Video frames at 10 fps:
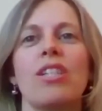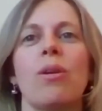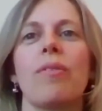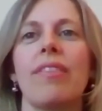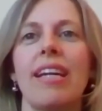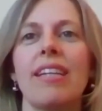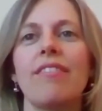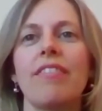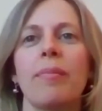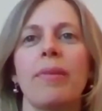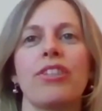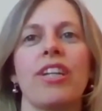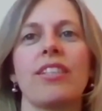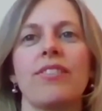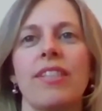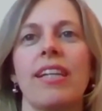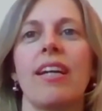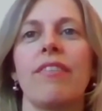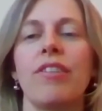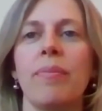So thank you very much, Shane, for
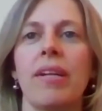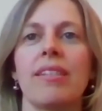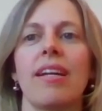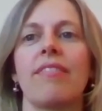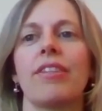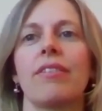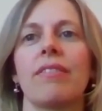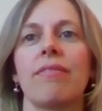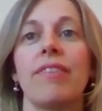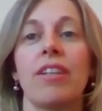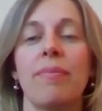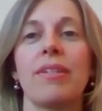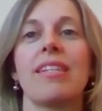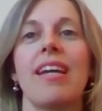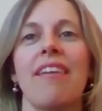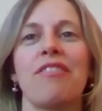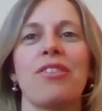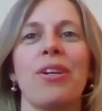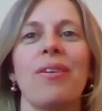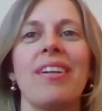taking a few minutes out of your very busy
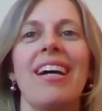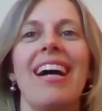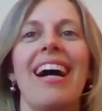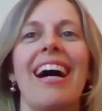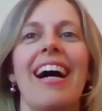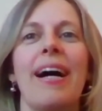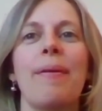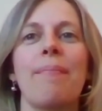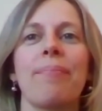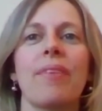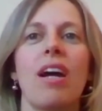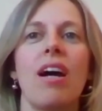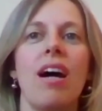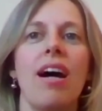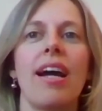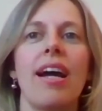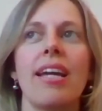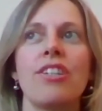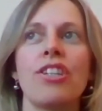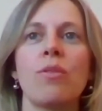afternoon. Um,
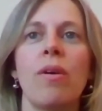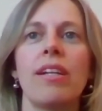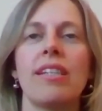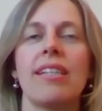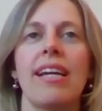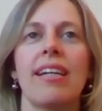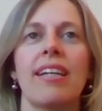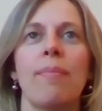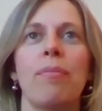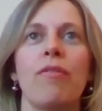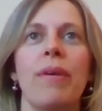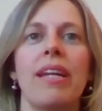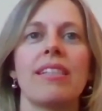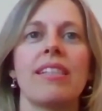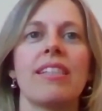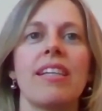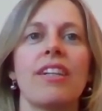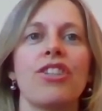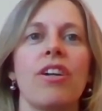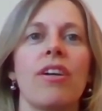I just wanted to take a couple of minutes to
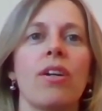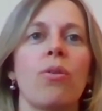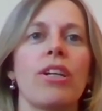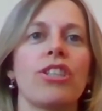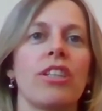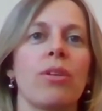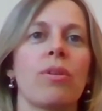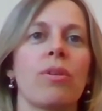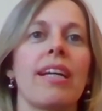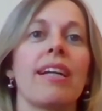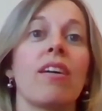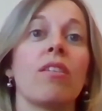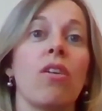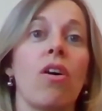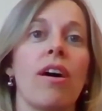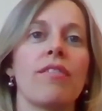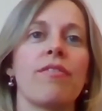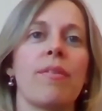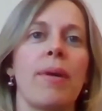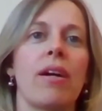touch on a question that we're getting a
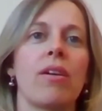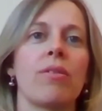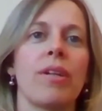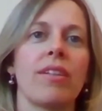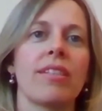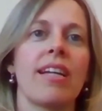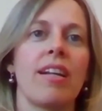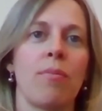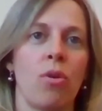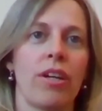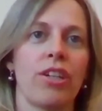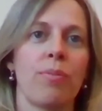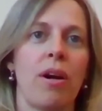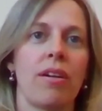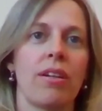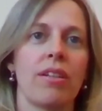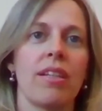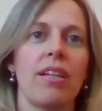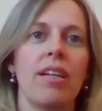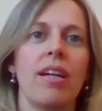lot from our real estate and mortgage partners